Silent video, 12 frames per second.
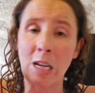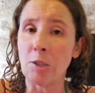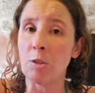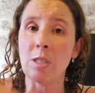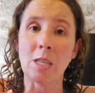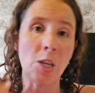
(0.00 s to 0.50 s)

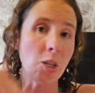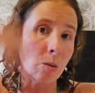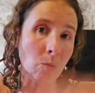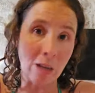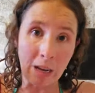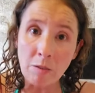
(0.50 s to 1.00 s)

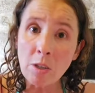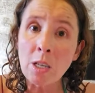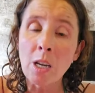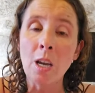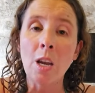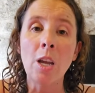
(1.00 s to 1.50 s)
naturalization,
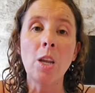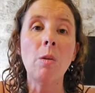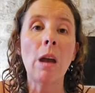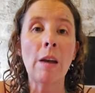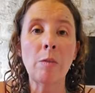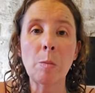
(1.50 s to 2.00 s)
whatever,
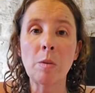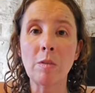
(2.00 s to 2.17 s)
you have to